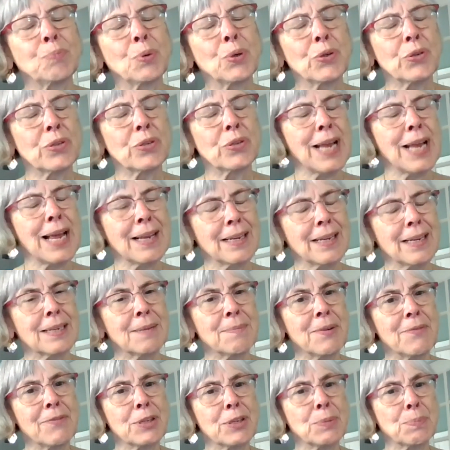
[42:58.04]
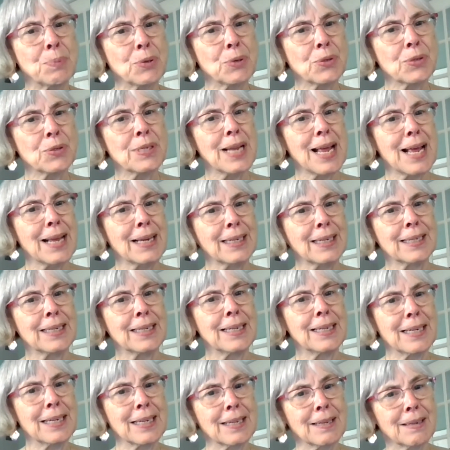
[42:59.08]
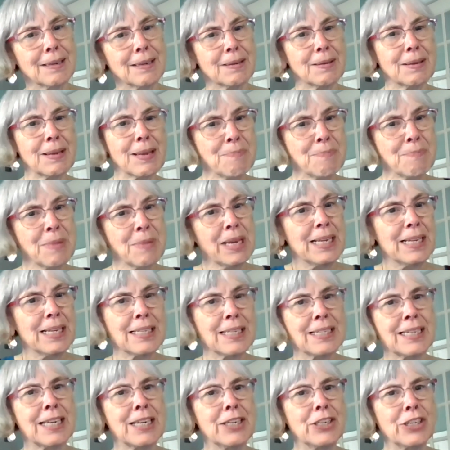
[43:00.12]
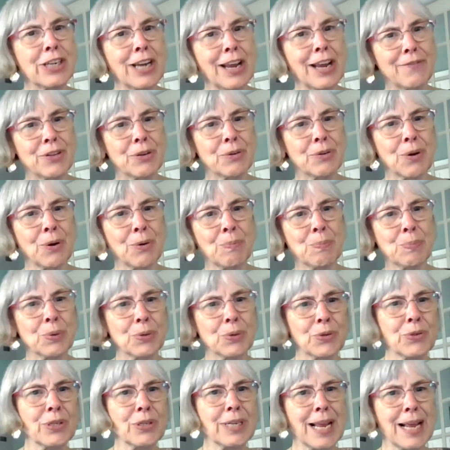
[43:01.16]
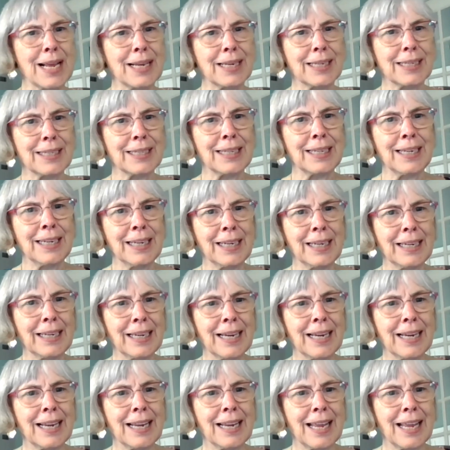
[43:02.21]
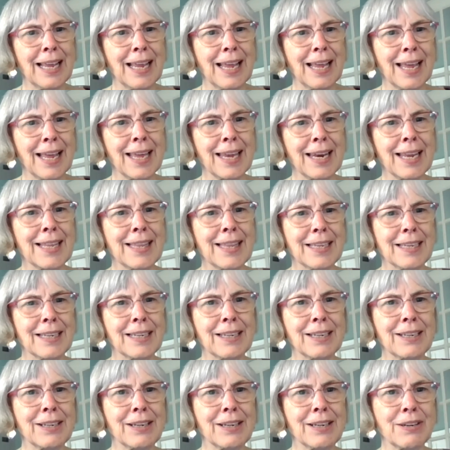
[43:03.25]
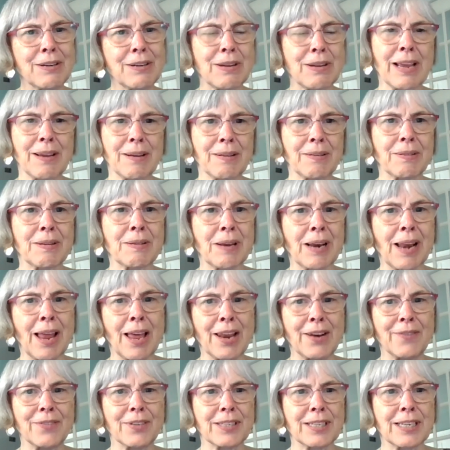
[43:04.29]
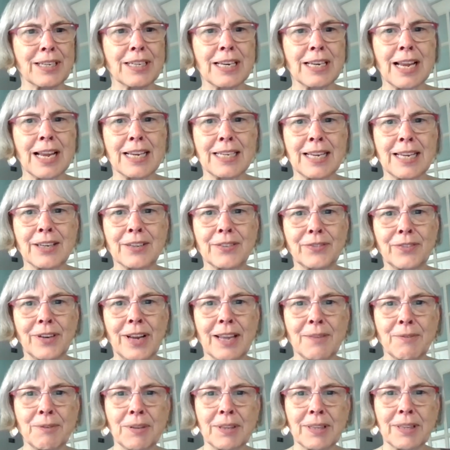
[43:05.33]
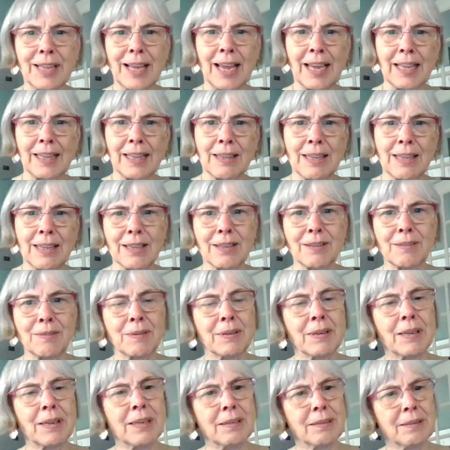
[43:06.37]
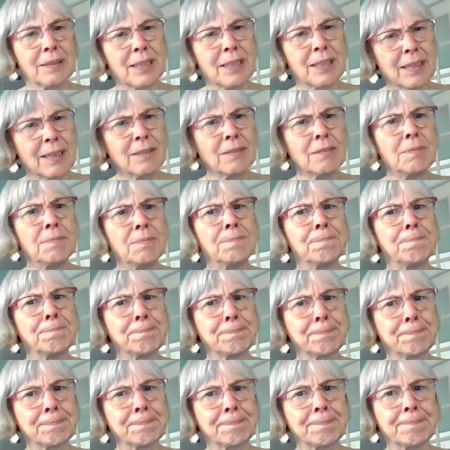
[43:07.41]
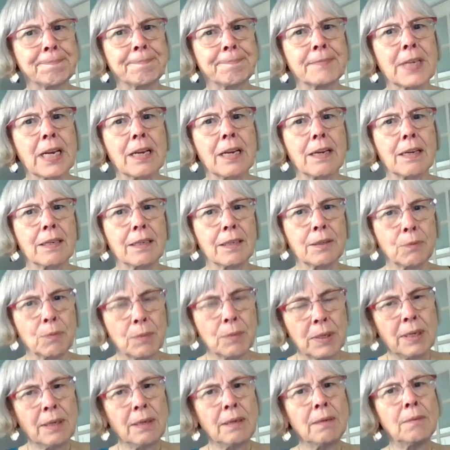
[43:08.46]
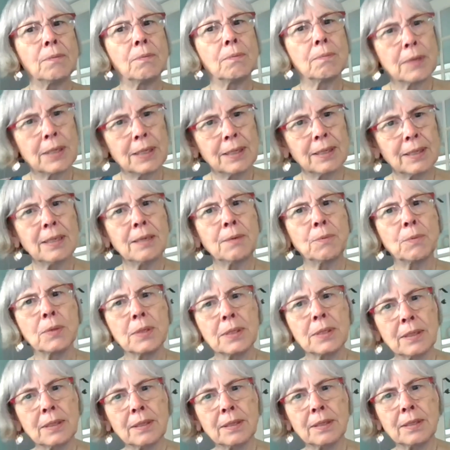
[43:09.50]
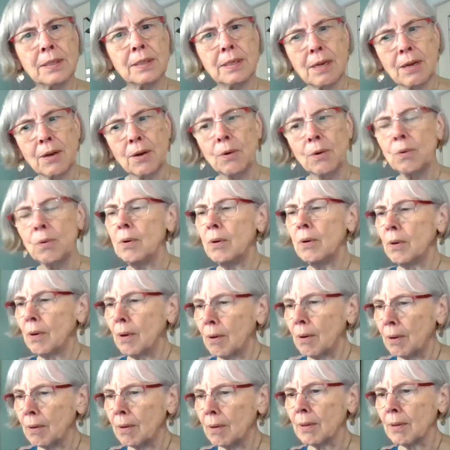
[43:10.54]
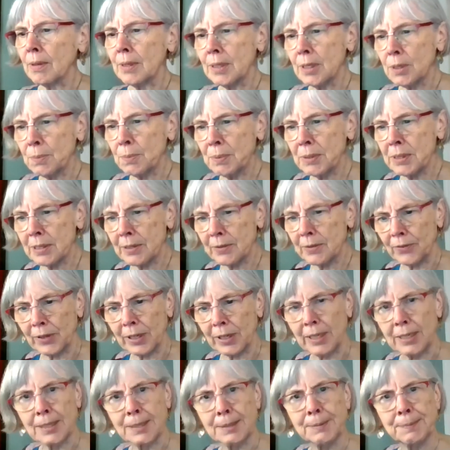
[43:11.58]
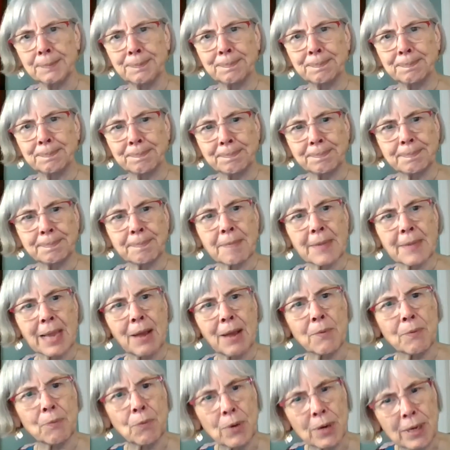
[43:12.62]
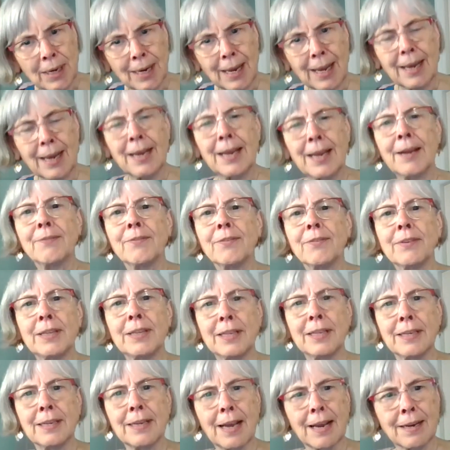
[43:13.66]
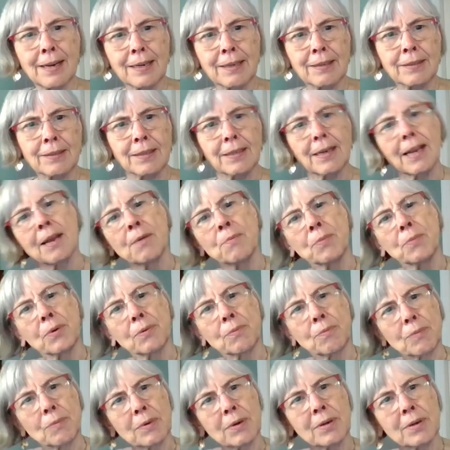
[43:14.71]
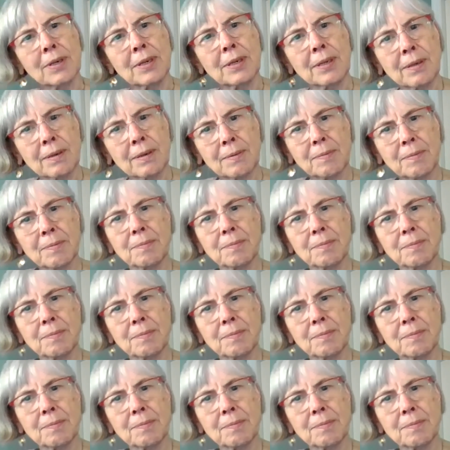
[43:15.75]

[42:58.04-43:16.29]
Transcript: personal, some of it's personality, and meetings each have their own personality. And I think a lot of us can identify with that, you know, we really want to know all the specifics. We want to lay everything out, and we're going to